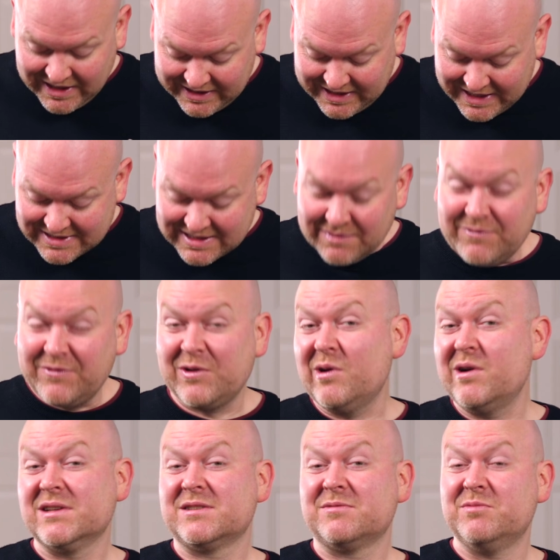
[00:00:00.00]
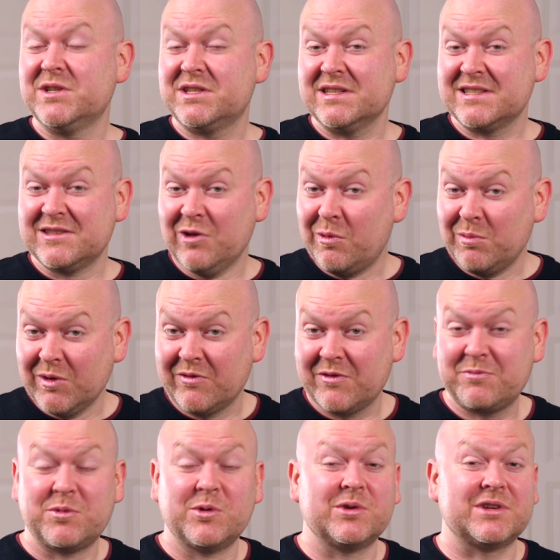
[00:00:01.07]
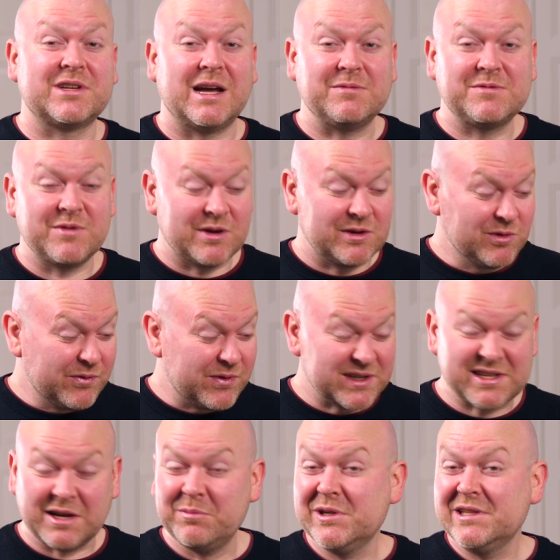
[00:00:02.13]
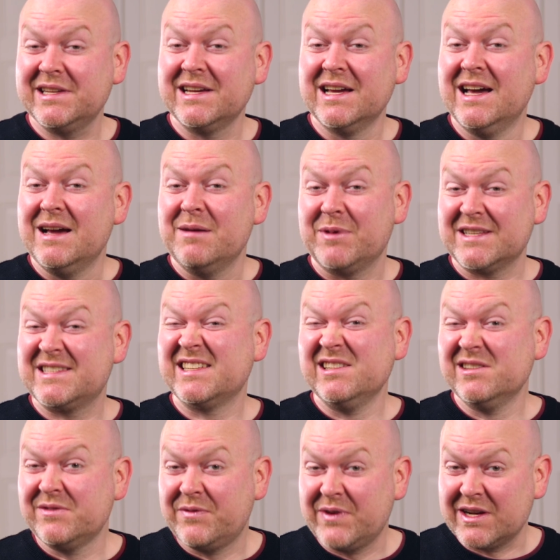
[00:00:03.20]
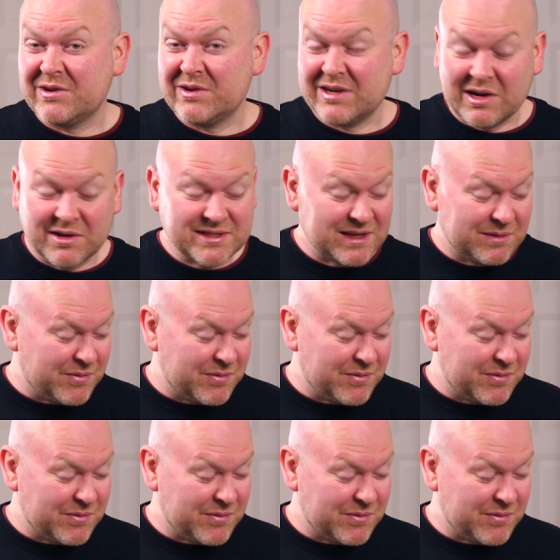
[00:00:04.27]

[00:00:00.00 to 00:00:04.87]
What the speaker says: It has some flaws, which is normal with prototypes where luthiers are building but still figuring out some